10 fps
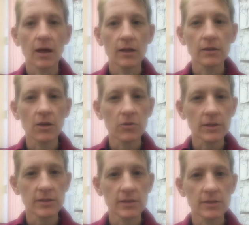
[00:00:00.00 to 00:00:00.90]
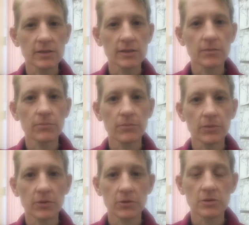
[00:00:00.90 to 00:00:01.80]
Low intensity
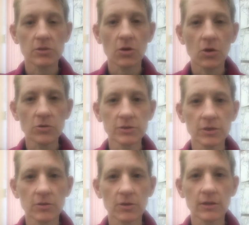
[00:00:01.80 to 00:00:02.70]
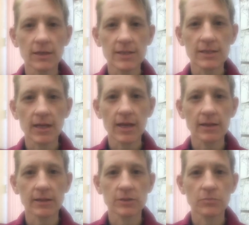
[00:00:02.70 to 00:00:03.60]
burns also are less
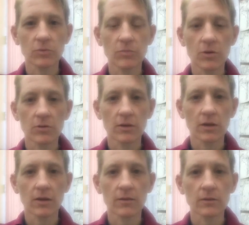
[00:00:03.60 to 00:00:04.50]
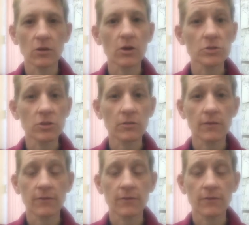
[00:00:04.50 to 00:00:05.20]
likely to promote a large